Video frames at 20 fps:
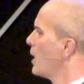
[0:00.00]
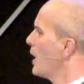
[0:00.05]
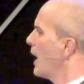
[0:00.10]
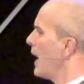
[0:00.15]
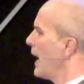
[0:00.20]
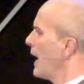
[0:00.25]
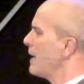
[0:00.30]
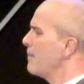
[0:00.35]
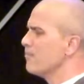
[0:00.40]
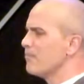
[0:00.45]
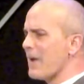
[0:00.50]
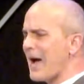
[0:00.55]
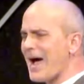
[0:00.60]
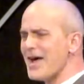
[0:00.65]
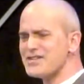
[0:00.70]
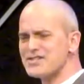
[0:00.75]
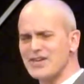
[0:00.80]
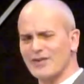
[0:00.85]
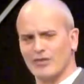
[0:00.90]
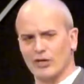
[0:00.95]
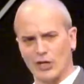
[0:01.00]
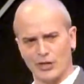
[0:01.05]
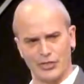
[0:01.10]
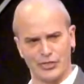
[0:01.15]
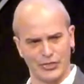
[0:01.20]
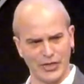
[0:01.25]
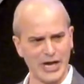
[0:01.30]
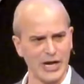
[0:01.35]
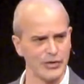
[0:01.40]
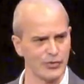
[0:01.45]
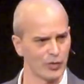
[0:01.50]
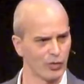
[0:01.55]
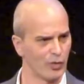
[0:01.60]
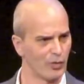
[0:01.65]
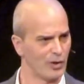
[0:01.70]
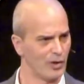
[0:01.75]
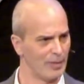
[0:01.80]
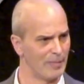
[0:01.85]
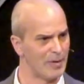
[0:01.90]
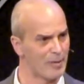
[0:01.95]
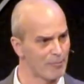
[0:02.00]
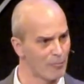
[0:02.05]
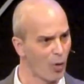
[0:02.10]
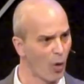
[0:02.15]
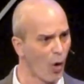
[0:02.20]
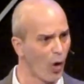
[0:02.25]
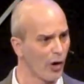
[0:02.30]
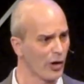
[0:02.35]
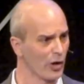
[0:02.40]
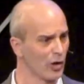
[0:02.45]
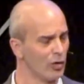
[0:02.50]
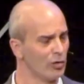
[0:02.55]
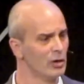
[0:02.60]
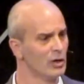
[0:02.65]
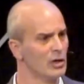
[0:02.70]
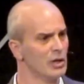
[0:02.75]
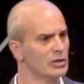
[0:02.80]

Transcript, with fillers: a massive cathedral, a memorial